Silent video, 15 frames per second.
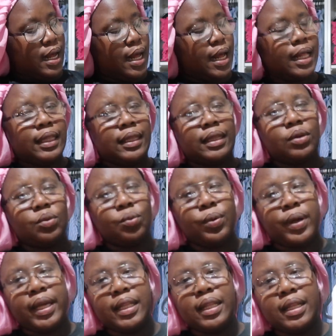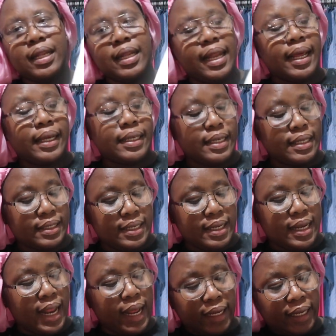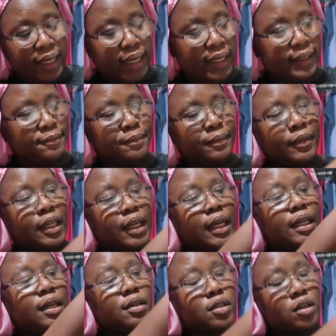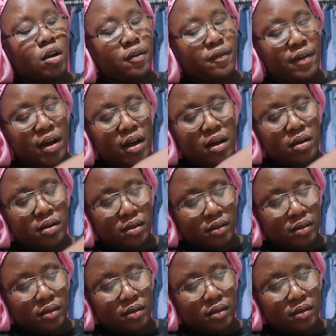and the way the neck is necky, it does cover.